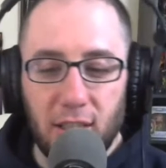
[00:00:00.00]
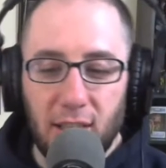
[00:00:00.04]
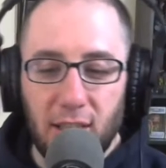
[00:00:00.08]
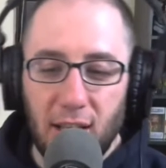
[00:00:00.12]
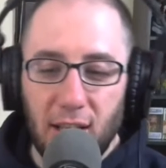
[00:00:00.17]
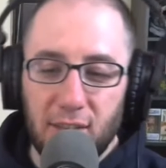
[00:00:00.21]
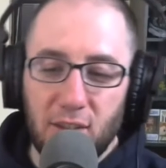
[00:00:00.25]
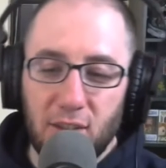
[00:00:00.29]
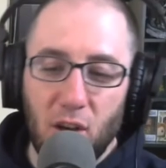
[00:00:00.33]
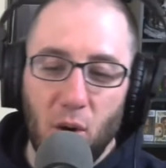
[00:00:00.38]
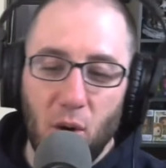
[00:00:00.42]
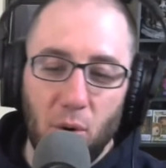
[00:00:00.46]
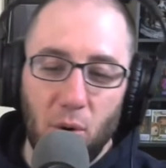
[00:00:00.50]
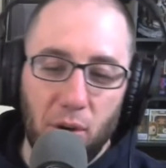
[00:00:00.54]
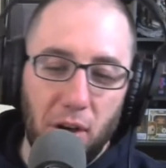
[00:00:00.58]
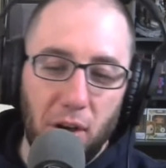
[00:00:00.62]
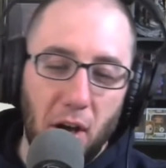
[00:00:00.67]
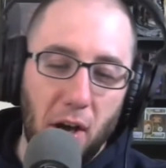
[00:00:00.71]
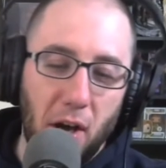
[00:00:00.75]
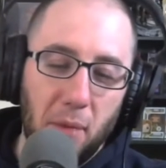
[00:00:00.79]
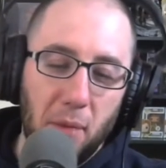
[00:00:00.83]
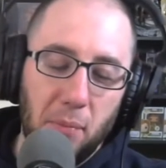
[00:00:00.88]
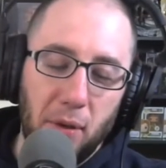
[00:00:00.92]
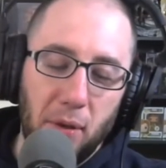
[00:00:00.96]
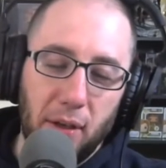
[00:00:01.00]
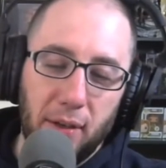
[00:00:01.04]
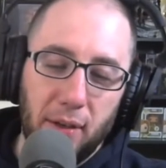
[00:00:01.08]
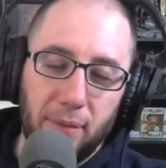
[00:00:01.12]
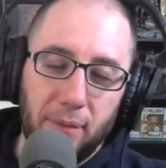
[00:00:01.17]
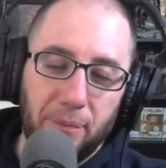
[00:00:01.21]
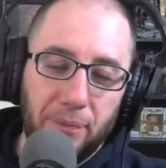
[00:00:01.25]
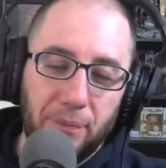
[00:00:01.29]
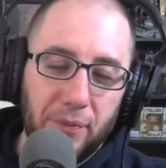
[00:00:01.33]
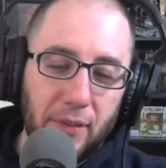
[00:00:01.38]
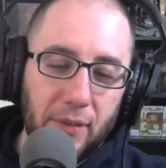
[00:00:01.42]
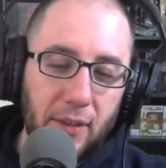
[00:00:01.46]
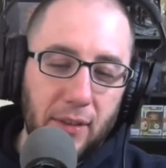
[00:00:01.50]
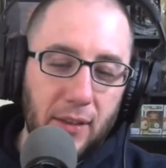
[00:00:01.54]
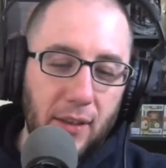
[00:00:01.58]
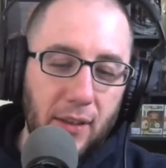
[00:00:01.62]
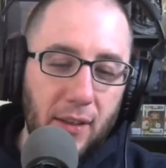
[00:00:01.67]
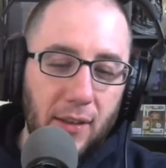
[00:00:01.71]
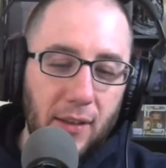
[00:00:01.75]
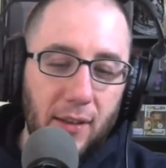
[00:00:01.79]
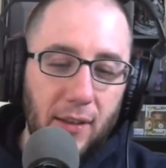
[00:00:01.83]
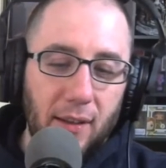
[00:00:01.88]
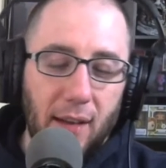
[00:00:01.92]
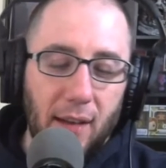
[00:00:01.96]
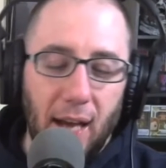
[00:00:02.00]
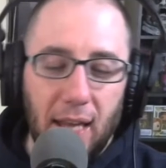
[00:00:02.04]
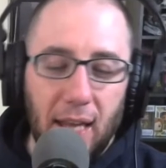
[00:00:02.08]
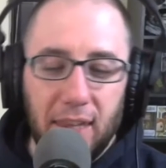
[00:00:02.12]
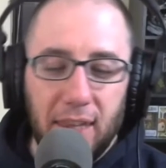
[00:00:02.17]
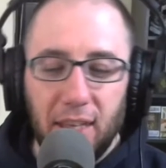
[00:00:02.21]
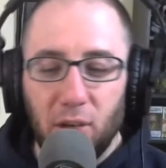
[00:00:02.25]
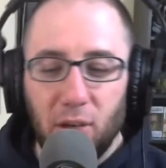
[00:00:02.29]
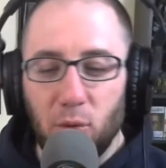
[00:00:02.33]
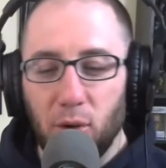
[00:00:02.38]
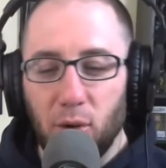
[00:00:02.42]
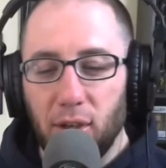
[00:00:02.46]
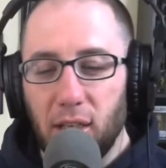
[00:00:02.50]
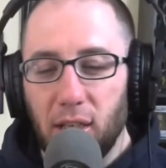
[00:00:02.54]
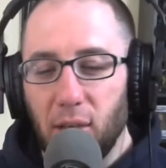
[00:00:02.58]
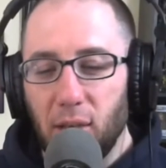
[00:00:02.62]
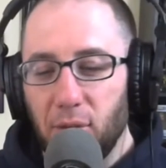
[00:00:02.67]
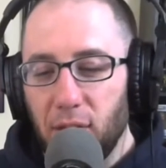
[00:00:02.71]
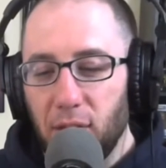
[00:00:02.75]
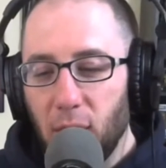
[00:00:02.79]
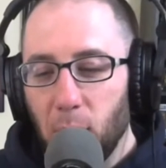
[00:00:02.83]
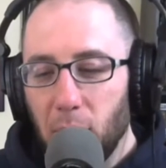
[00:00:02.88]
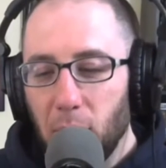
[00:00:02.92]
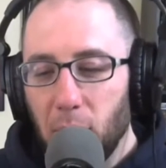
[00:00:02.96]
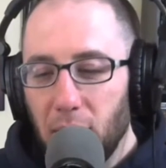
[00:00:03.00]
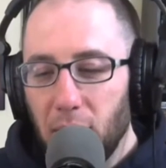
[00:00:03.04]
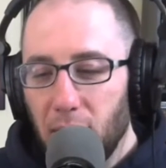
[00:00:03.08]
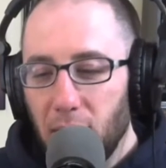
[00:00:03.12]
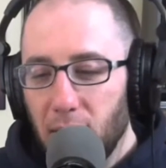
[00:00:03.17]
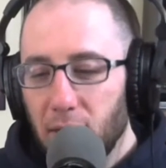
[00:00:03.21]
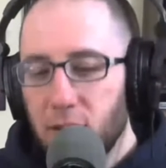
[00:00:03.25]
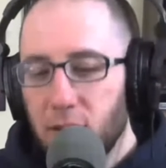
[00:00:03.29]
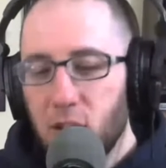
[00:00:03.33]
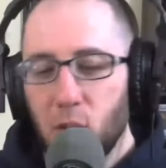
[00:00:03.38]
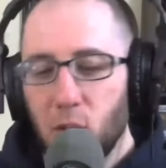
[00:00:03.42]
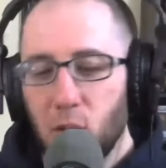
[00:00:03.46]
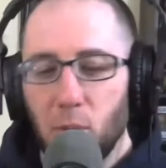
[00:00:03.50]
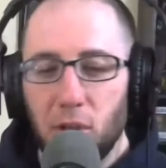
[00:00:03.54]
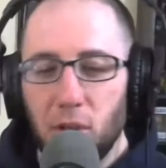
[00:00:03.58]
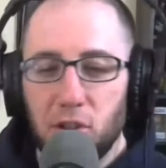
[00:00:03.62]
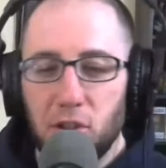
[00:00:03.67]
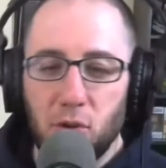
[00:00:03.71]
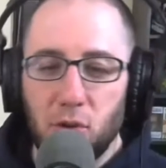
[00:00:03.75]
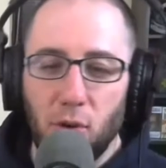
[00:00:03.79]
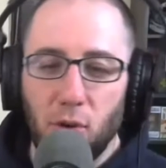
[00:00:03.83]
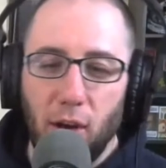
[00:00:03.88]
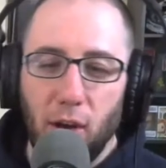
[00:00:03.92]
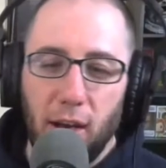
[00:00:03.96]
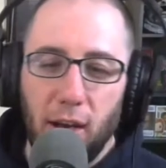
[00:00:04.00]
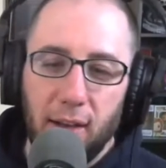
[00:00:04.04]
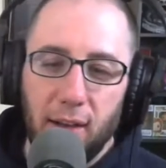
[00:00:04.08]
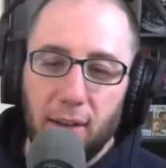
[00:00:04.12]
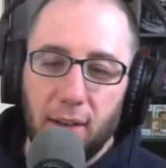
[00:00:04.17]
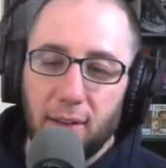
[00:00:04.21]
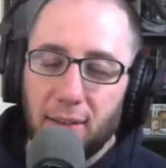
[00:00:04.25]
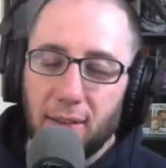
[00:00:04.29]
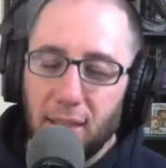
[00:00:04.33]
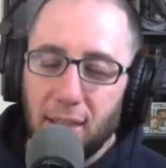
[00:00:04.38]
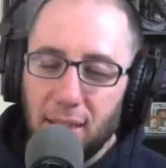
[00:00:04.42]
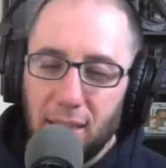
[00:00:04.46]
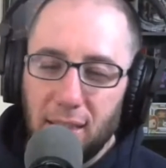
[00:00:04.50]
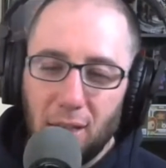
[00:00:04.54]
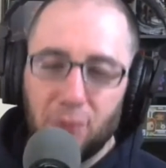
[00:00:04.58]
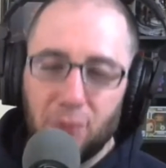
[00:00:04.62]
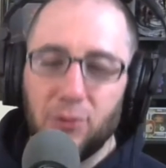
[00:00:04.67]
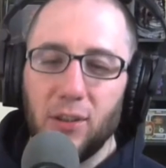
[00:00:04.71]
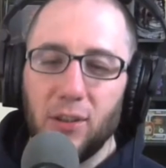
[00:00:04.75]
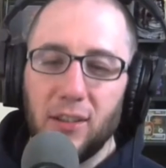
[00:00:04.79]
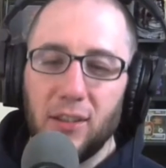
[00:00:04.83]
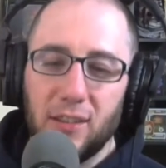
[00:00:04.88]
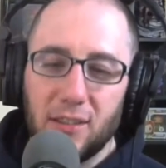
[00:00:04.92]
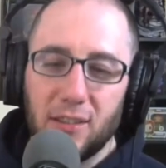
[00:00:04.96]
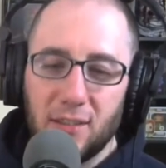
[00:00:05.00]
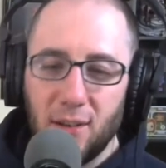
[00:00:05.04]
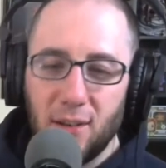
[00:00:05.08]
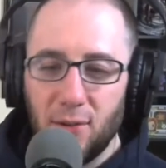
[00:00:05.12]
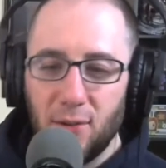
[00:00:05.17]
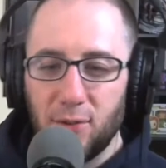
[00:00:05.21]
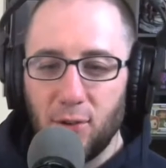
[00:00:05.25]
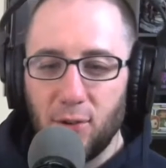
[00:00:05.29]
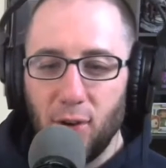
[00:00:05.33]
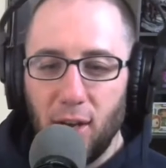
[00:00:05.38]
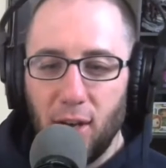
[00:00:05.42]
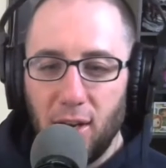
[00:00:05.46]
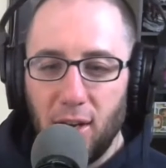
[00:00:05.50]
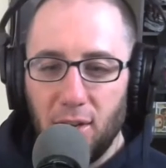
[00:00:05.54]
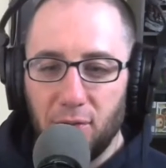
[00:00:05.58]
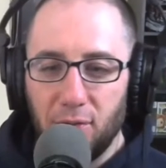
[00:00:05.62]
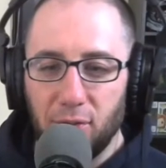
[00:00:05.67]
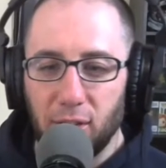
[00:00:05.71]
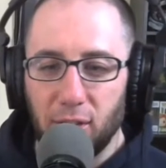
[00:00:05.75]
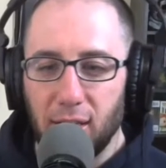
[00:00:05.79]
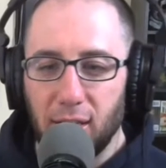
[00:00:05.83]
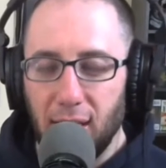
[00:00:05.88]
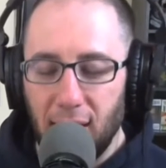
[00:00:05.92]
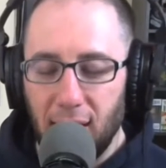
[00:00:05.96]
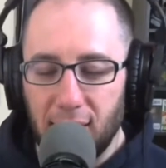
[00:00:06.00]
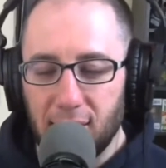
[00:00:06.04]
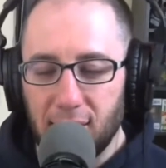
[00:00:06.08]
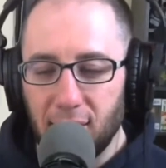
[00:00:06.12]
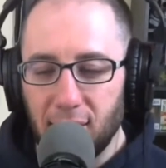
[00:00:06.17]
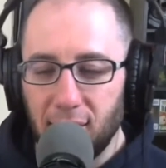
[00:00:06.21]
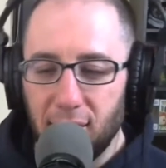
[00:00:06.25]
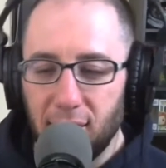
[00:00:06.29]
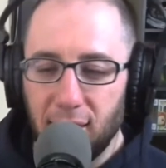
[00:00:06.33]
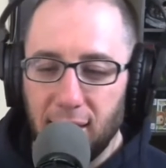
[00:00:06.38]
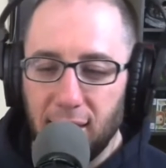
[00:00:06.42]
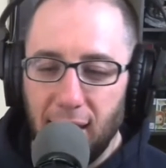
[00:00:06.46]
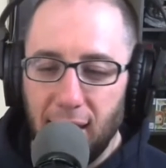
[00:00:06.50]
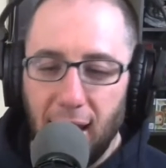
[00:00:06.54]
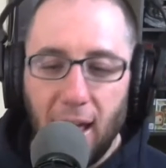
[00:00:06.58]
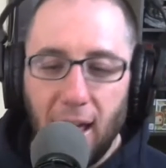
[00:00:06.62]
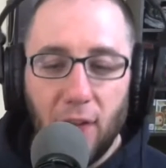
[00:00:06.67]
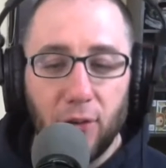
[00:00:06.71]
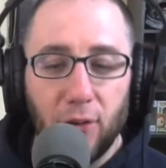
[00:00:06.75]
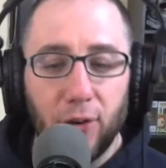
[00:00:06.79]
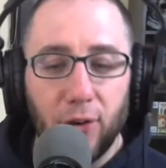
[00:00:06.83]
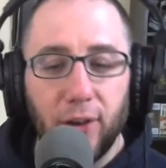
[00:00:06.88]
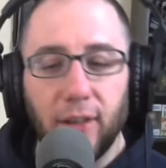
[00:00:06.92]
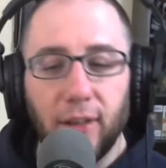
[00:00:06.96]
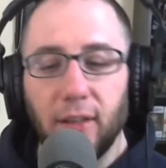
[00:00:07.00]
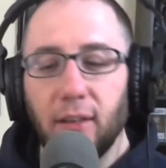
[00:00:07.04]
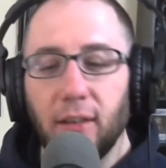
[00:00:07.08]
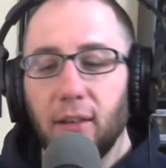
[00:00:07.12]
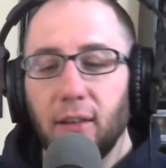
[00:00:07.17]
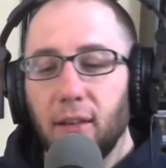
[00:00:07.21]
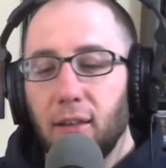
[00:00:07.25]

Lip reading: that's going on, but I think we're giving them a little too much credit. They definitely deserve credit for canceling the gathering,